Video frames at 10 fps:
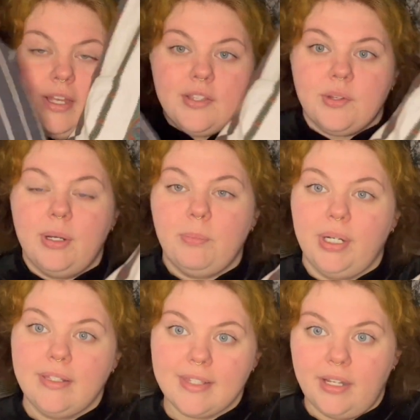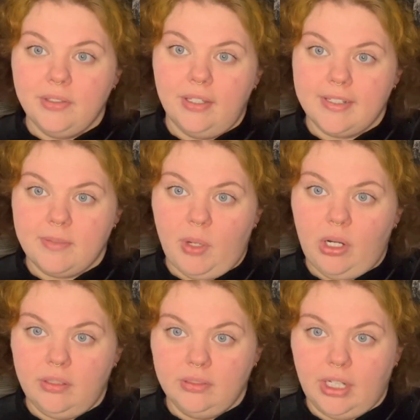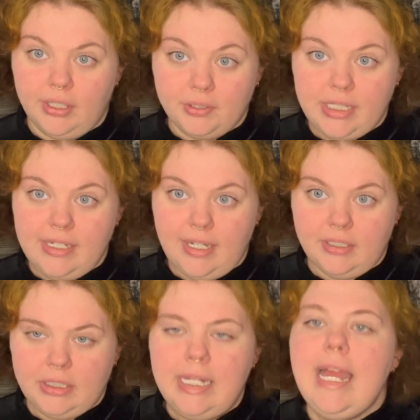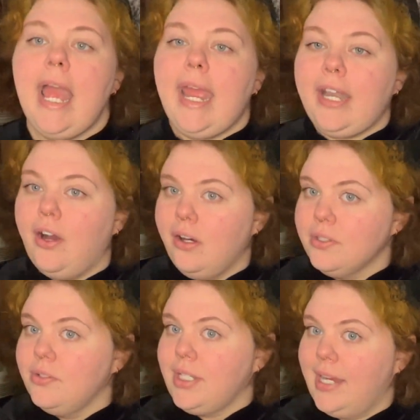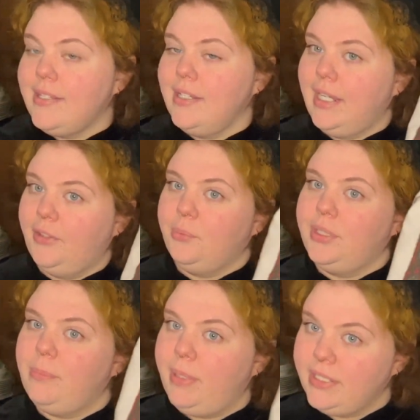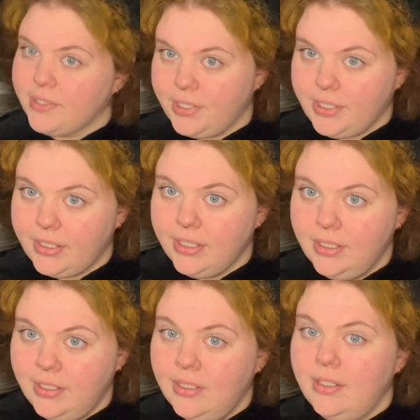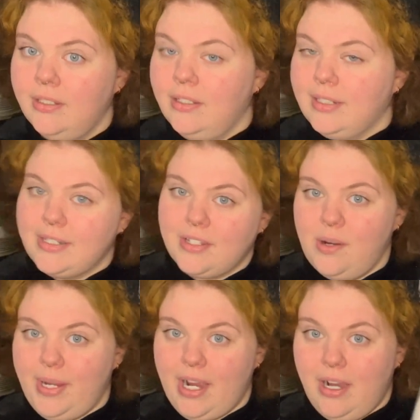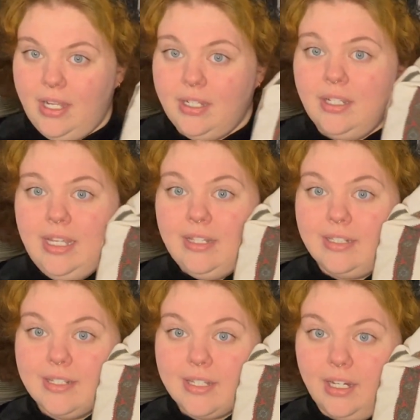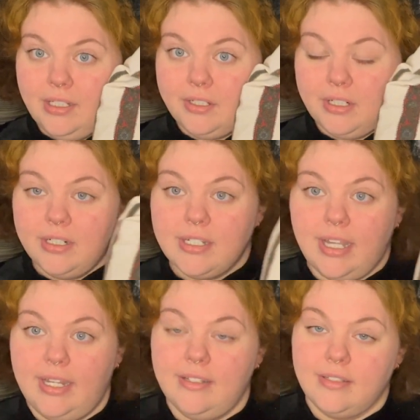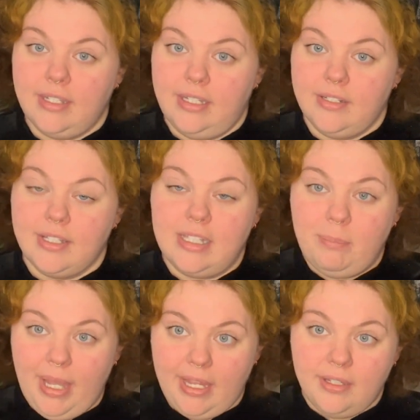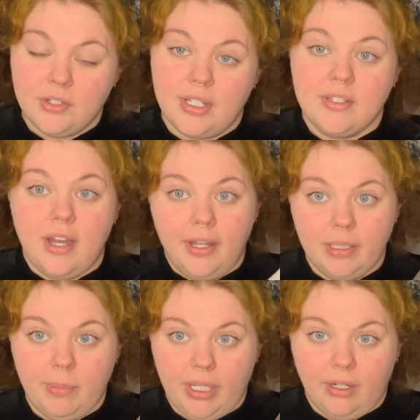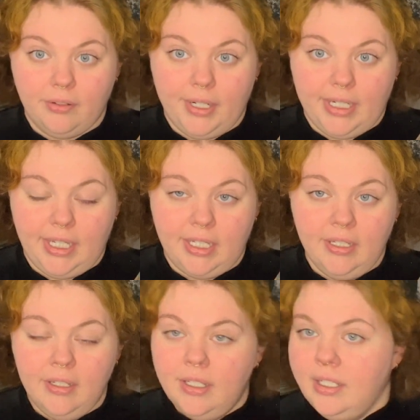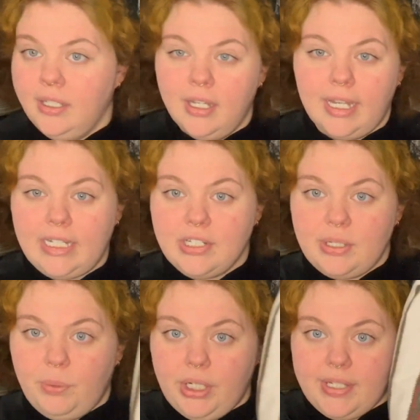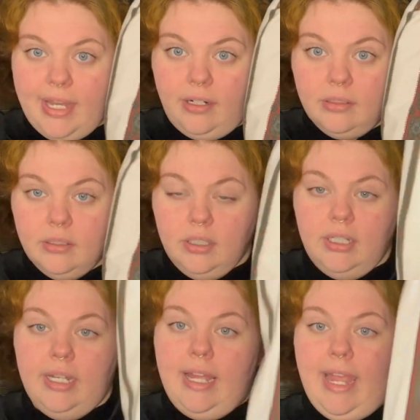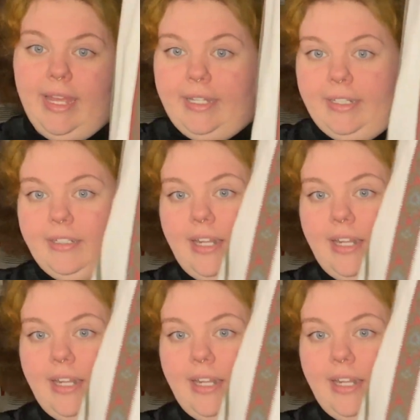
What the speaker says: So it brings out that small color detail and also ties it together with the bed skirt that's going on. This color ties into the beige that's on the bed already. It works out. And